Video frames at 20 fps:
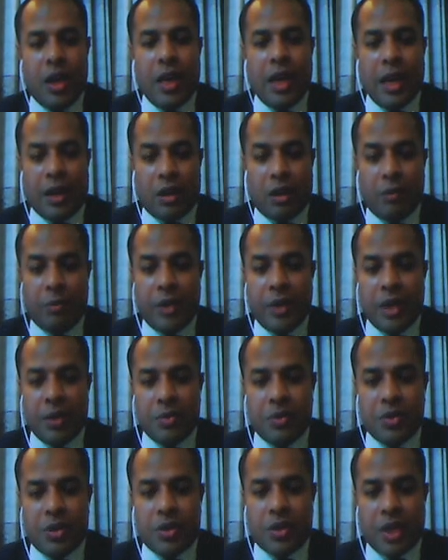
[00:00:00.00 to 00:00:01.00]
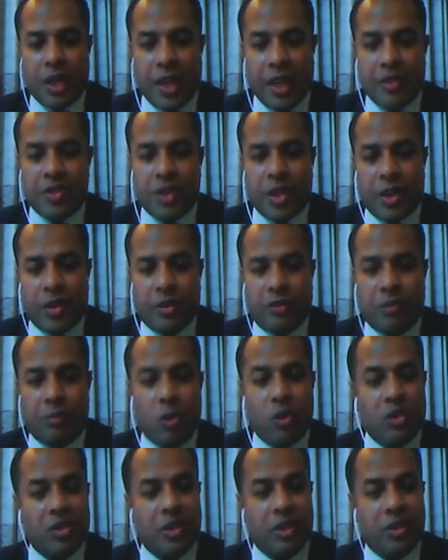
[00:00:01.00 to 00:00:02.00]
a comparative case study of
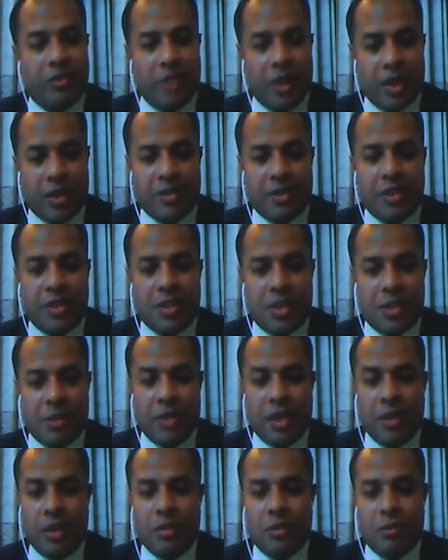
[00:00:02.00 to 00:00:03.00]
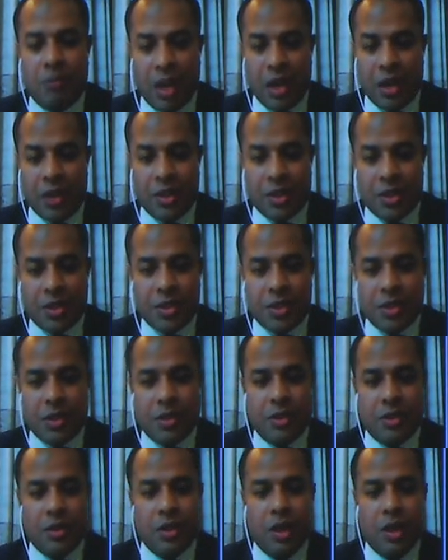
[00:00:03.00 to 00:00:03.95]
ponds and filter system in Bangladesh.